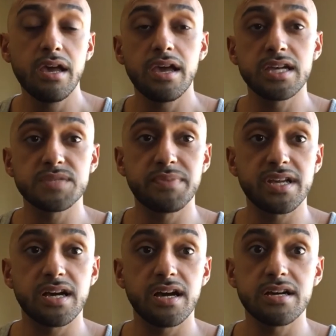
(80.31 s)
is
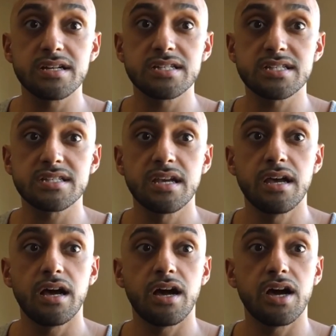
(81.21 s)
because
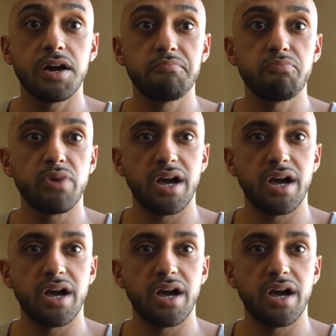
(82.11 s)
Um,